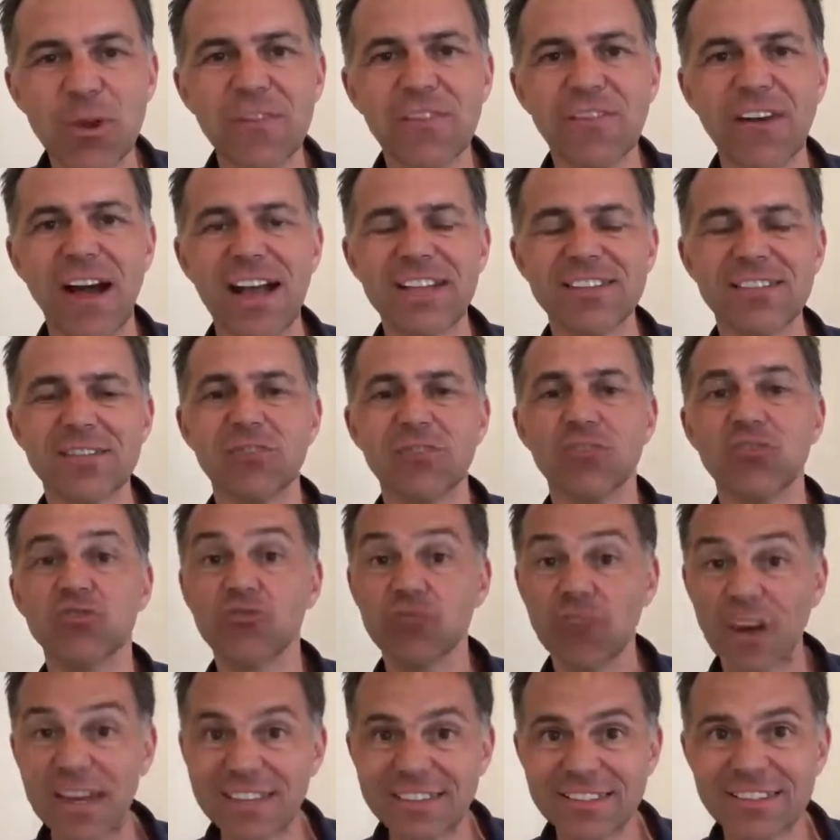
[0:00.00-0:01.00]
We've had some
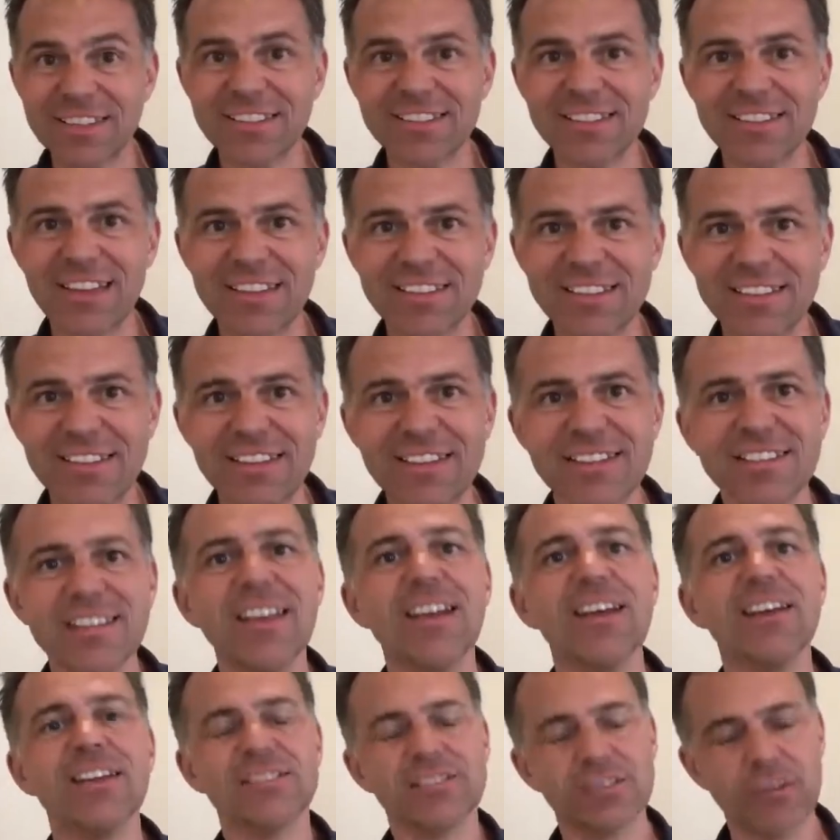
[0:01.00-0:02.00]
great successes,
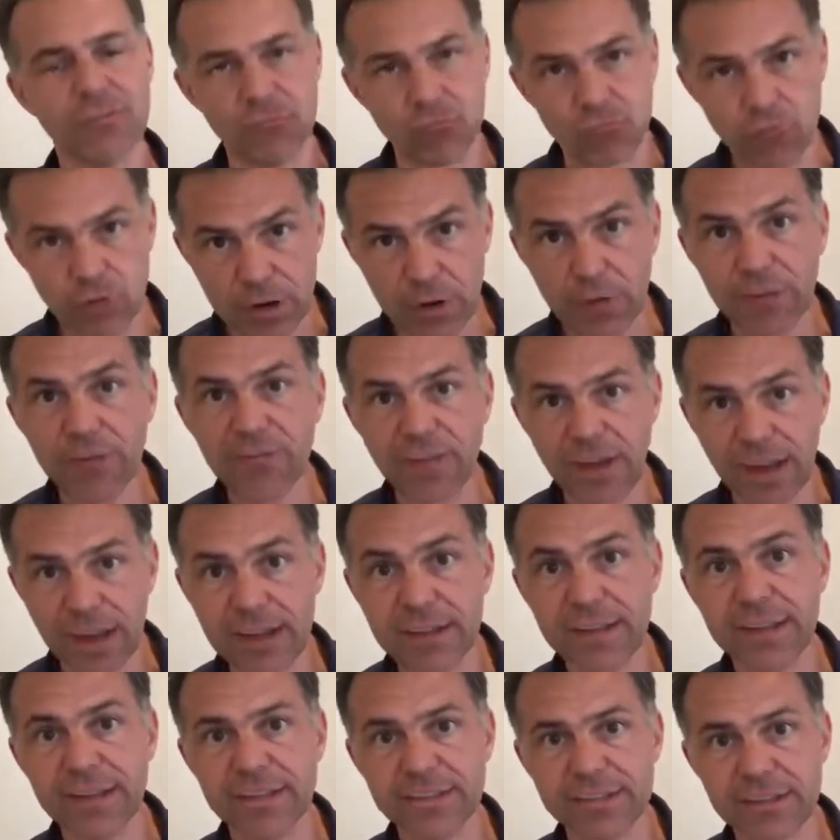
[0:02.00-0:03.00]
some real
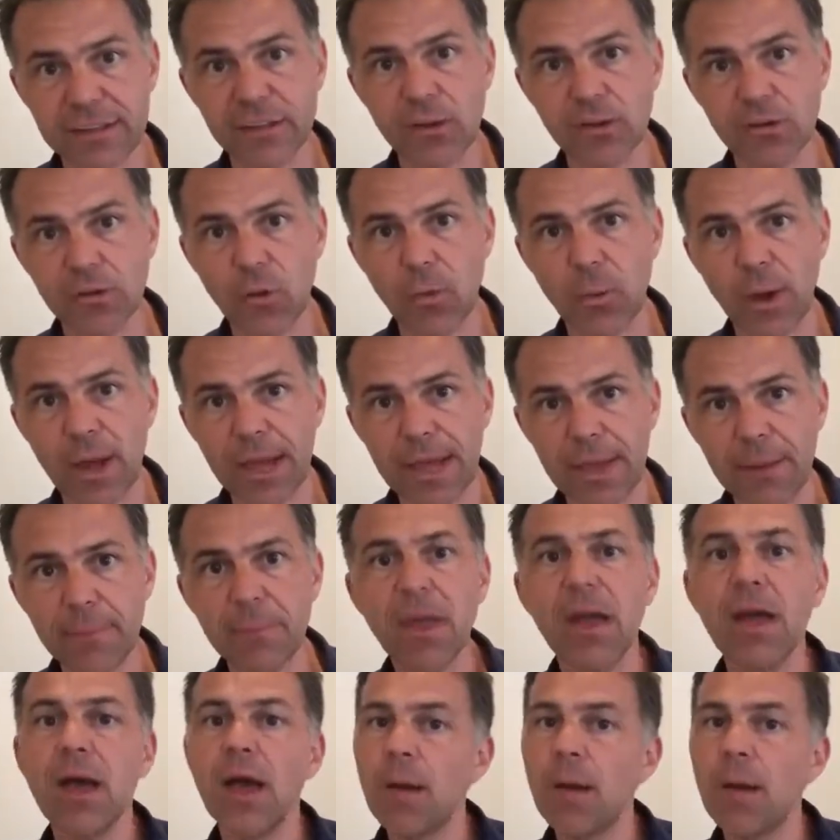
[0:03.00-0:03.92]
failures along the way,